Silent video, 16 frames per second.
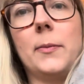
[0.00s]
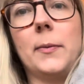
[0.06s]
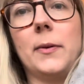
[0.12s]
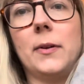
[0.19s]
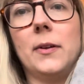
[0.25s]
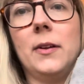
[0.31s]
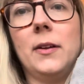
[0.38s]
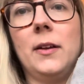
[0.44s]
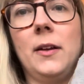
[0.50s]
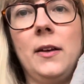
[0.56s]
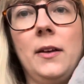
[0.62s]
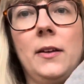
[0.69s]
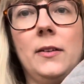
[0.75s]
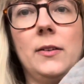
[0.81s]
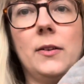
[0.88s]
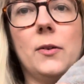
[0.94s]
but,
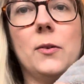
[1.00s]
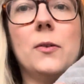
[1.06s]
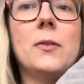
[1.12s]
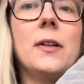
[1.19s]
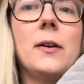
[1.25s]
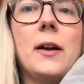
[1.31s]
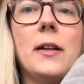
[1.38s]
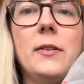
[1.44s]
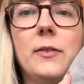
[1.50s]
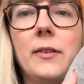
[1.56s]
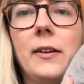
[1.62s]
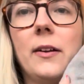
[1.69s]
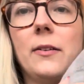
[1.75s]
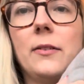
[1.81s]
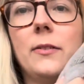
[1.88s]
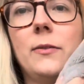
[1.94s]
or like anything
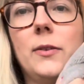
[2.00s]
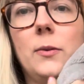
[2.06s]
else if